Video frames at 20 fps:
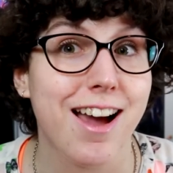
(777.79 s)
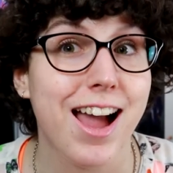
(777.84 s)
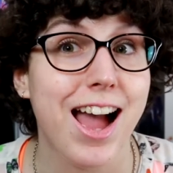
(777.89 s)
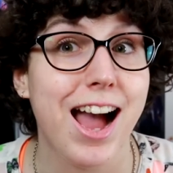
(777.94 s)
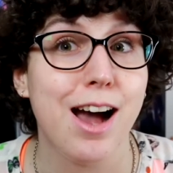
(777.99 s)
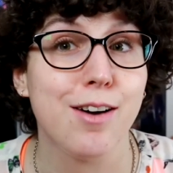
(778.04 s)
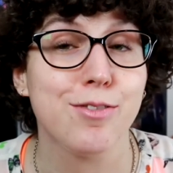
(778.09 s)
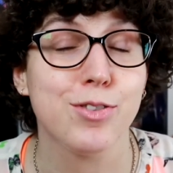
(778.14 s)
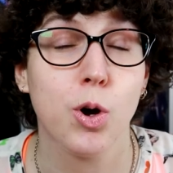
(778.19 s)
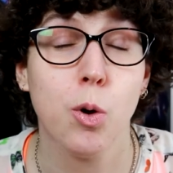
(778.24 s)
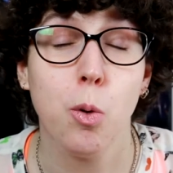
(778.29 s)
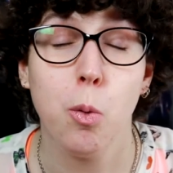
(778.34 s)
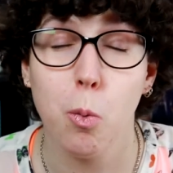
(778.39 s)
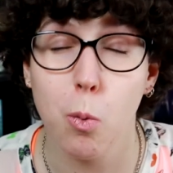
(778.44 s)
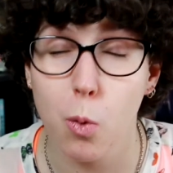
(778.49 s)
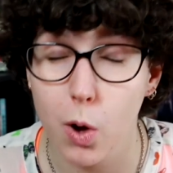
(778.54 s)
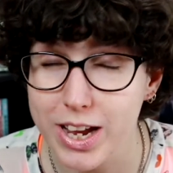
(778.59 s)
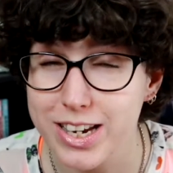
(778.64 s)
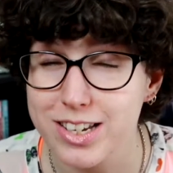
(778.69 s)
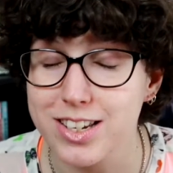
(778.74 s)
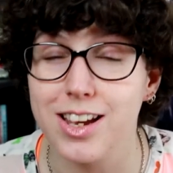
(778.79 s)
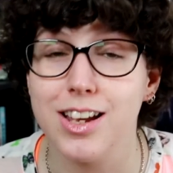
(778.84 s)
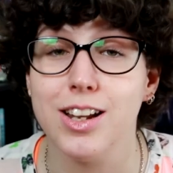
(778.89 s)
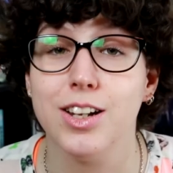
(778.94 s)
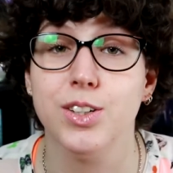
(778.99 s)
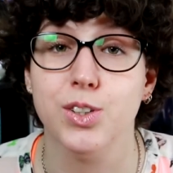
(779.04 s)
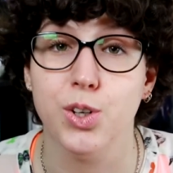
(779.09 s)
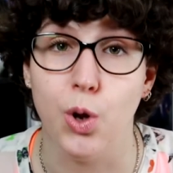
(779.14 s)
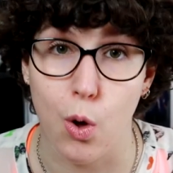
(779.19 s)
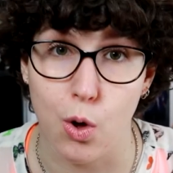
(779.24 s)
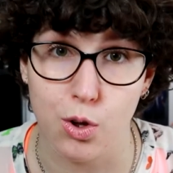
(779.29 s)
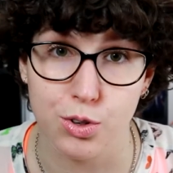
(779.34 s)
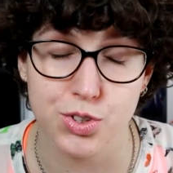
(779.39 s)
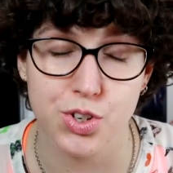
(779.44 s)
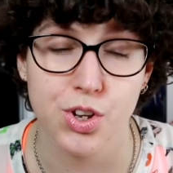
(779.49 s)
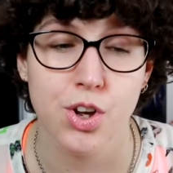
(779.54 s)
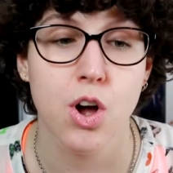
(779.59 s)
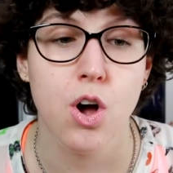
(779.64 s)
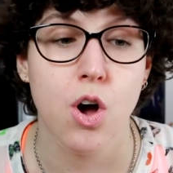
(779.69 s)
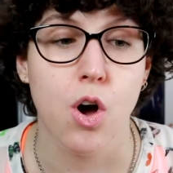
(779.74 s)
I have quite a
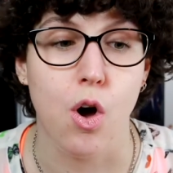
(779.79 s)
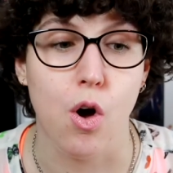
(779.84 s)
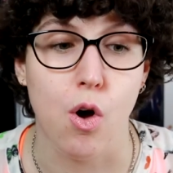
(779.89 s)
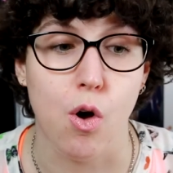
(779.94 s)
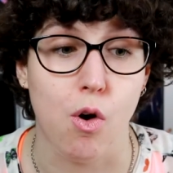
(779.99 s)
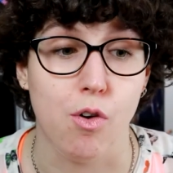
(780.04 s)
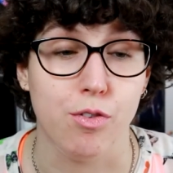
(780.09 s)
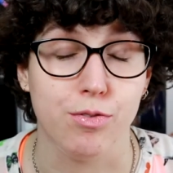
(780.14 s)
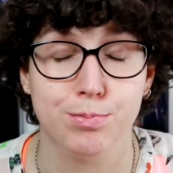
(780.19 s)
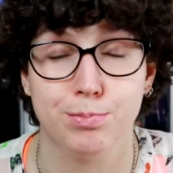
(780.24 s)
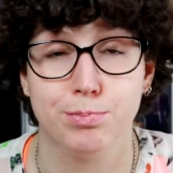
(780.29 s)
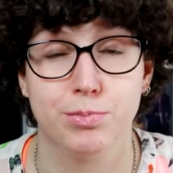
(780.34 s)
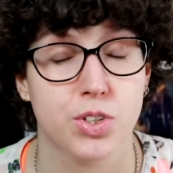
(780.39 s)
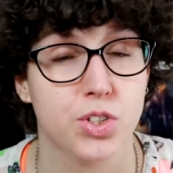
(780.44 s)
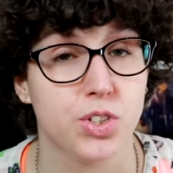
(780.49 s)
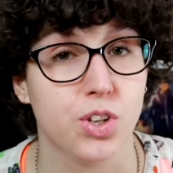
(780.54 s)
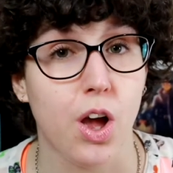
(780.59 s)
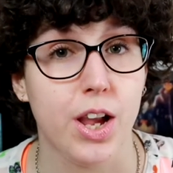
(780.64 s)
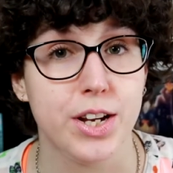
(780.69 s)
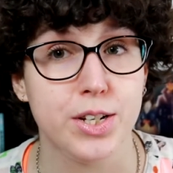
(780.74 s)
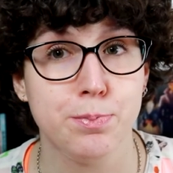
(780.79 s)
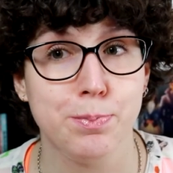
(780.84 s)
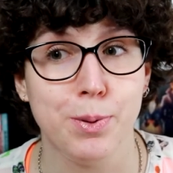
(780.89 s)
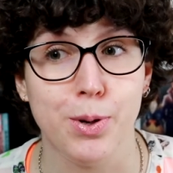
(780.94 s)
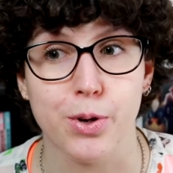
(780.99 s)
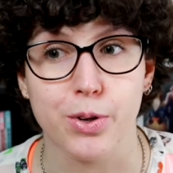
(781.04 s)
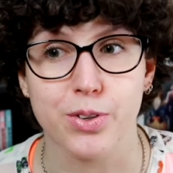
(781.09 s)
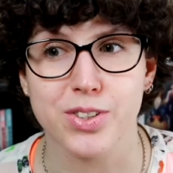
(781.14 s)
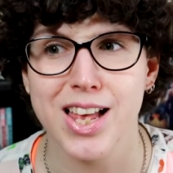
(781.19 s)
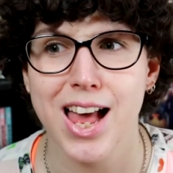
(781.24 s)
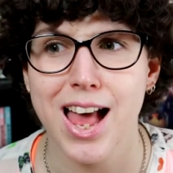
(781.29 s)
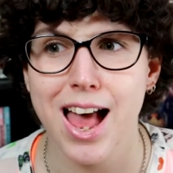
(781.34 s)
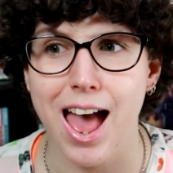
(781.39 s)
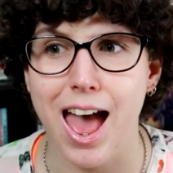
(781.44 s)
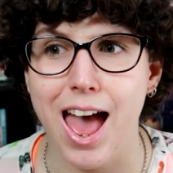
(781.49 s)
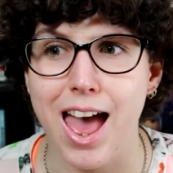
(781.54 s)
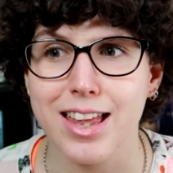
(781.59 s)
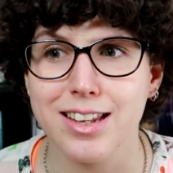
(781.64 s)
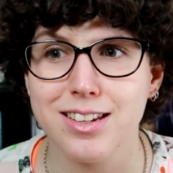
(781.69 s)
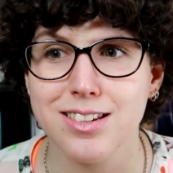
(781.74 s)
lot of signed books,
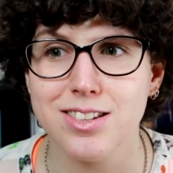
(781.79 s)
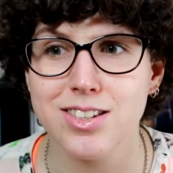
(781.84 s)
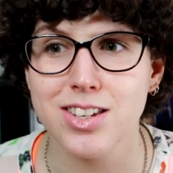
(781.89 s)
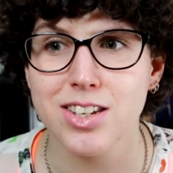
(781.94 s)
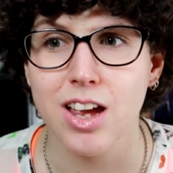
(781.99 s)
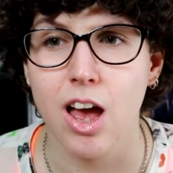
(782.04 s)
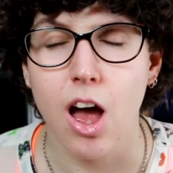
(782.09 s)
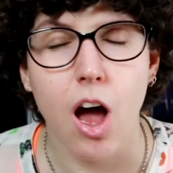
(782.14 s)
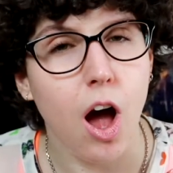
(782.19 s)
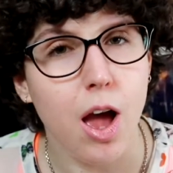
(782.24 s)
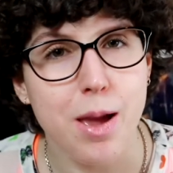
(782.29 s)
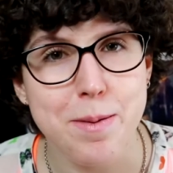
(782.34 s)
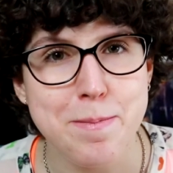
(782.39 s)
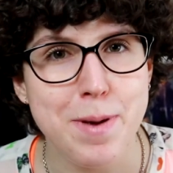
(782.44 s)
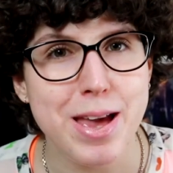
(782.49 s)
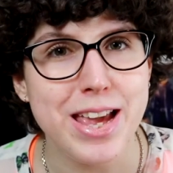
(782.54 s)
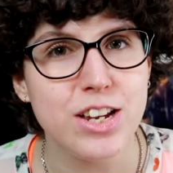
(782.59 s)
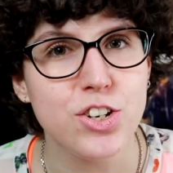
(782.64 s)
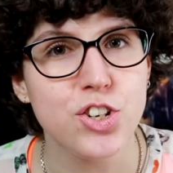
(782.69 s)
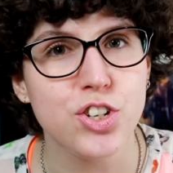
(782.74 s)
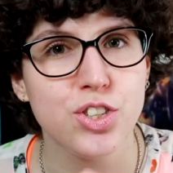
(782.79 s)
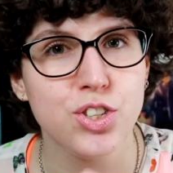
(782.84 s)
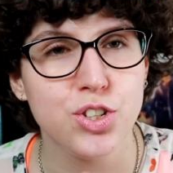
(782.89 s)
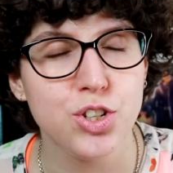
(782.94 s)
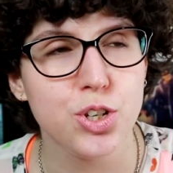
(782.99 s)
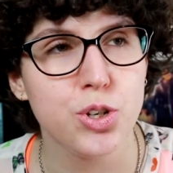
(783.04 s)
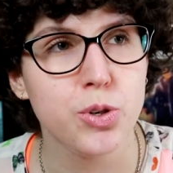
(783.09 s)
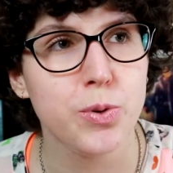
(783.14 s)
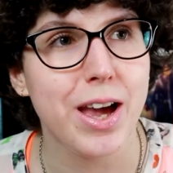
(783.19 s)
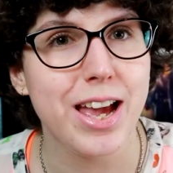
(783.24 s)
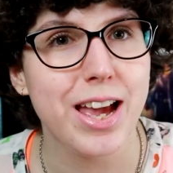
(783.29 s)
and I may just do